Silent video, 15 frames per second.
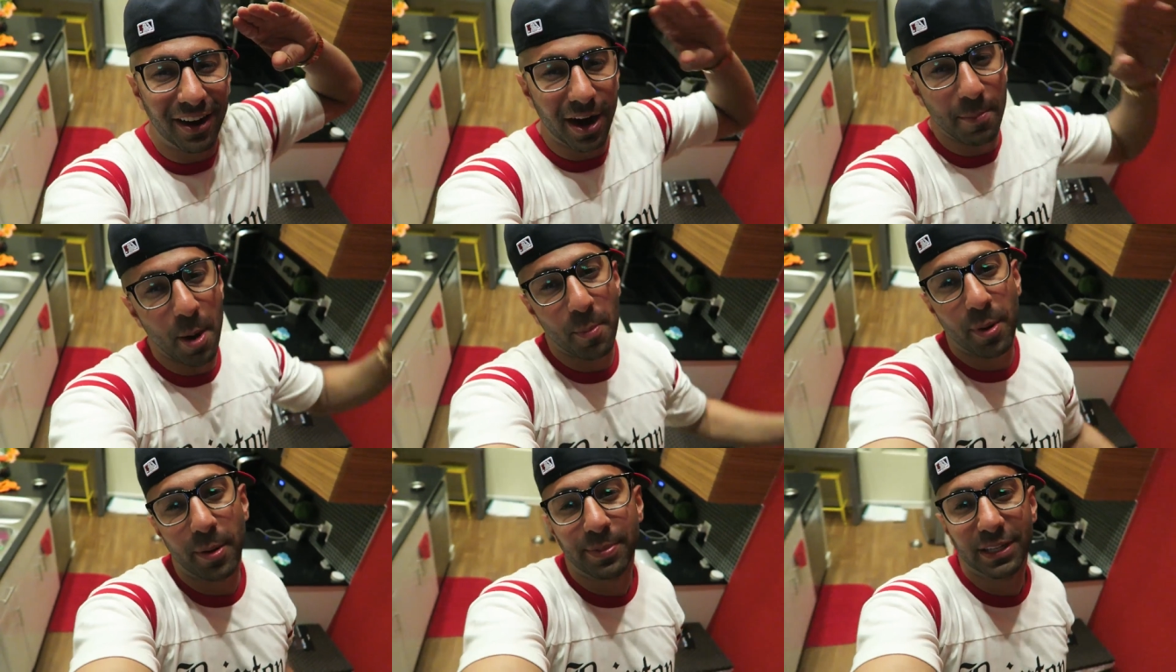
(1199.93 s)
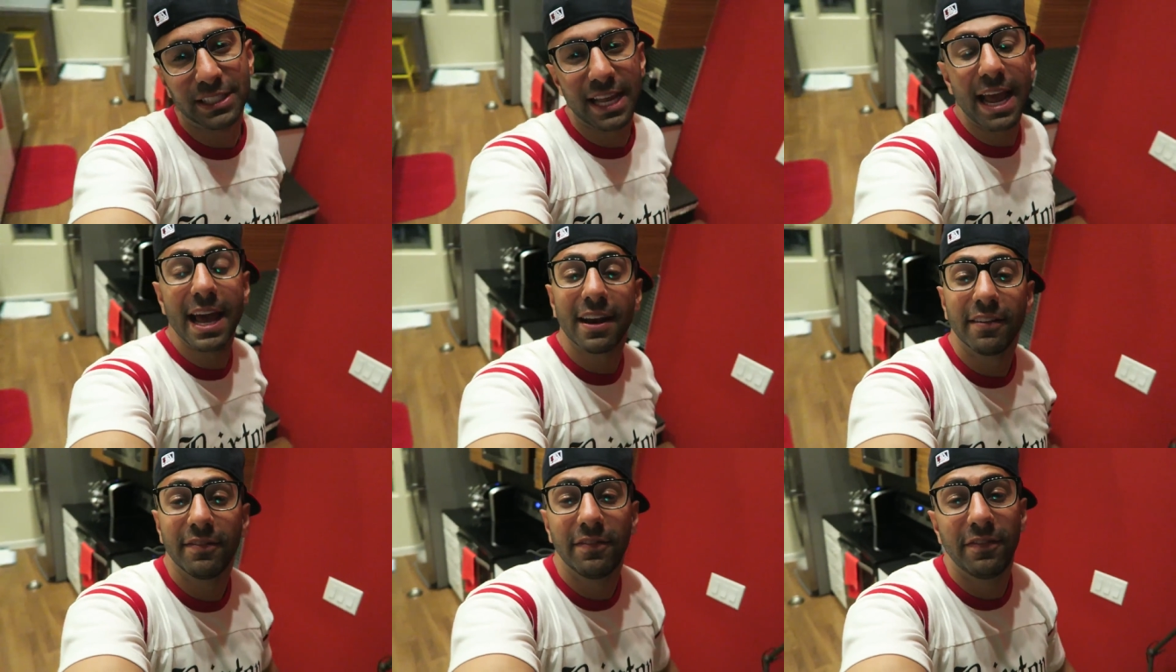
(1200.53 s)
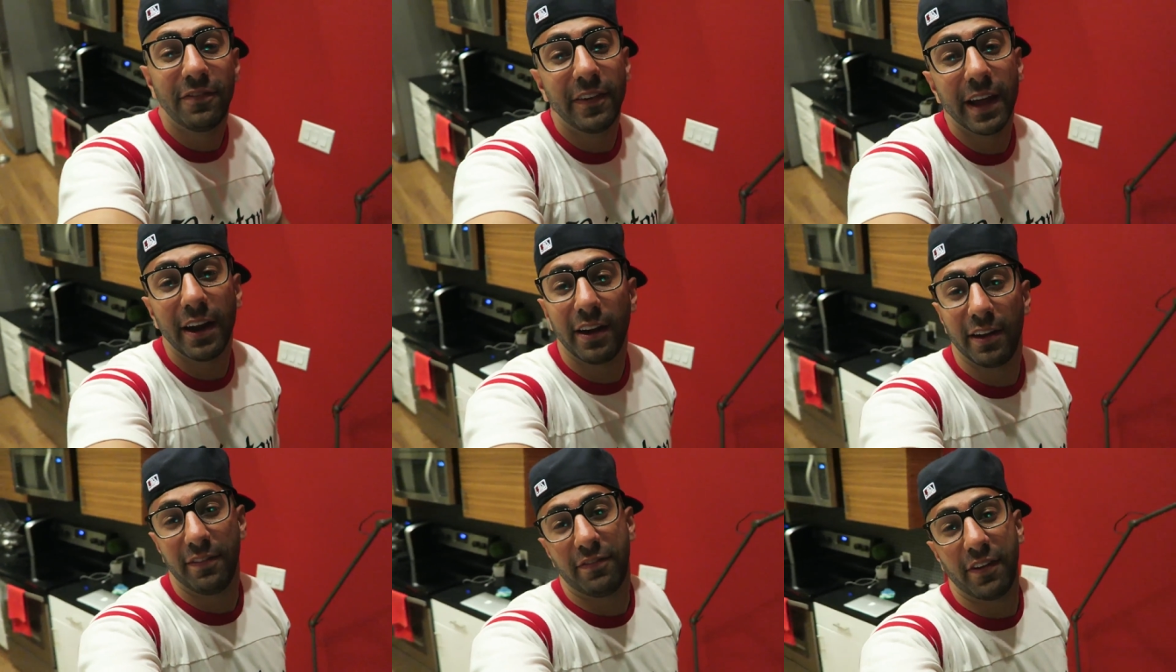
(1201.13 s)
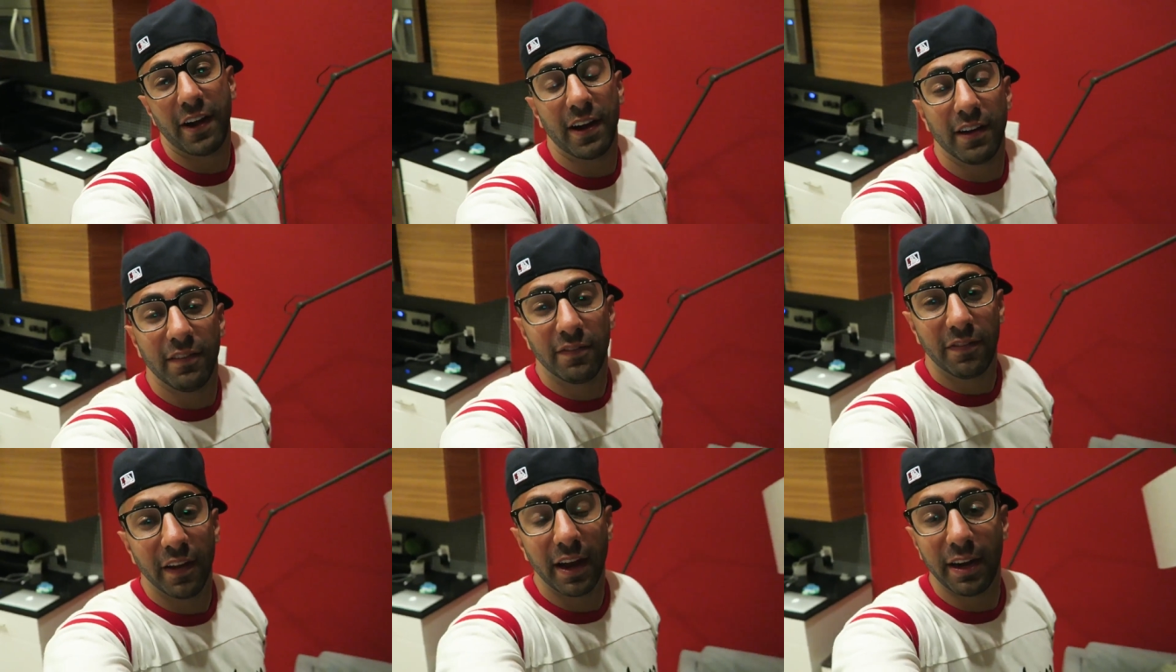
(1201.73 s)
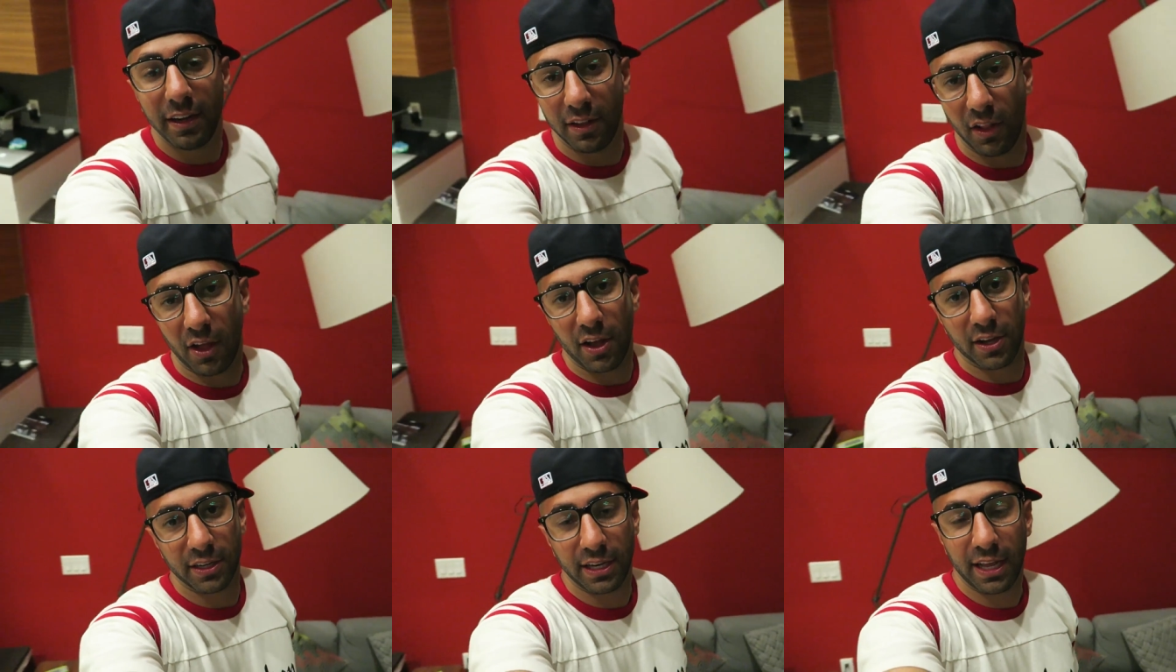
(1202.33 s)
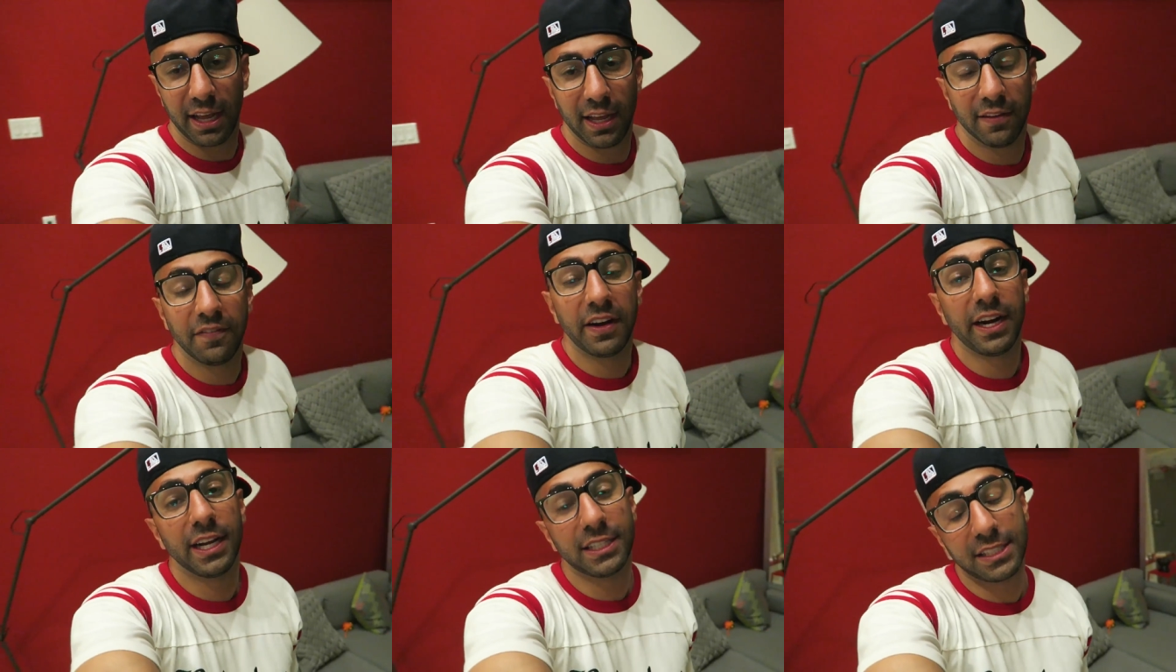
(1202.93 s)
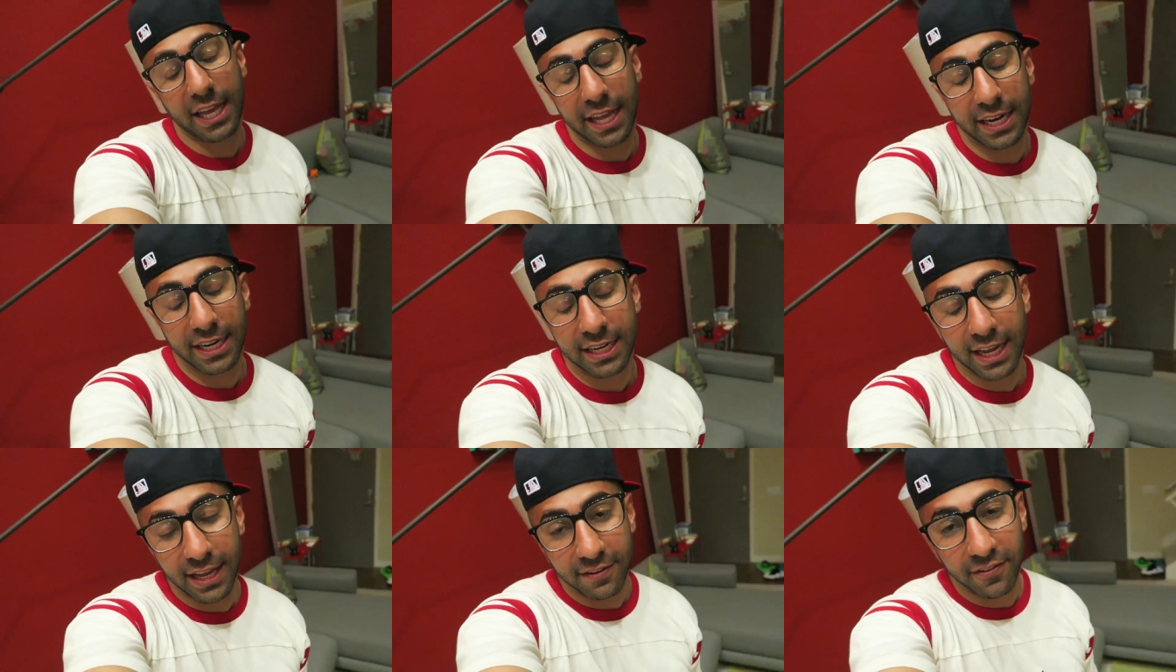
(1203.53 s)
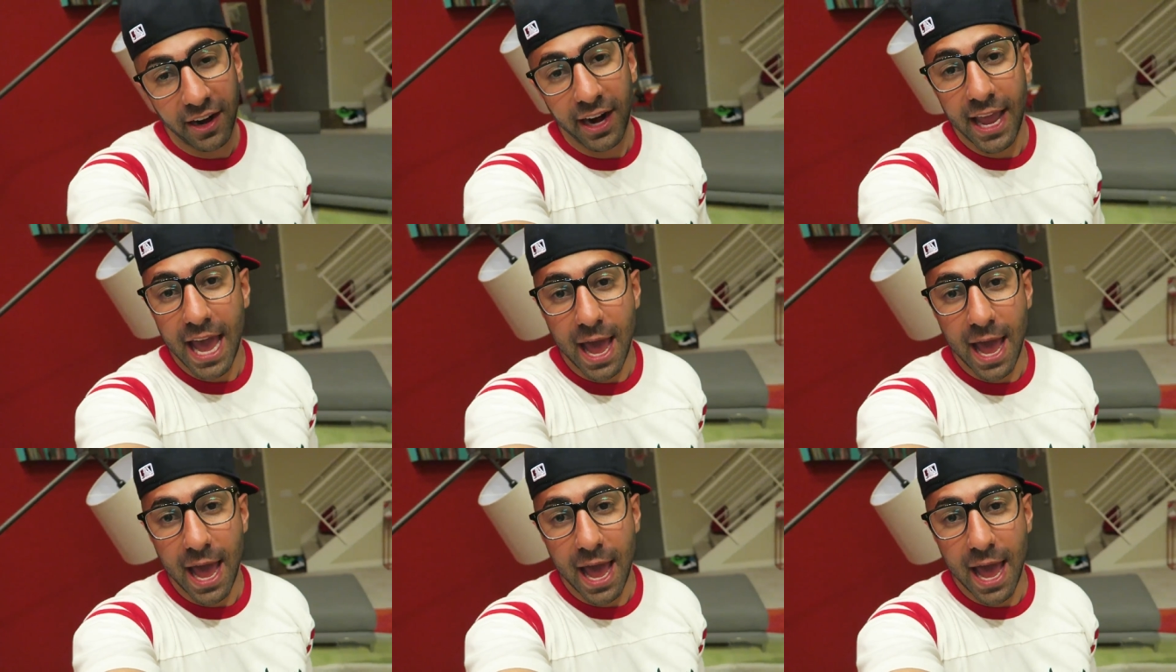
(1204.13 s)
All right, my bro bros, I had a very, very, very long day, very exciting day, very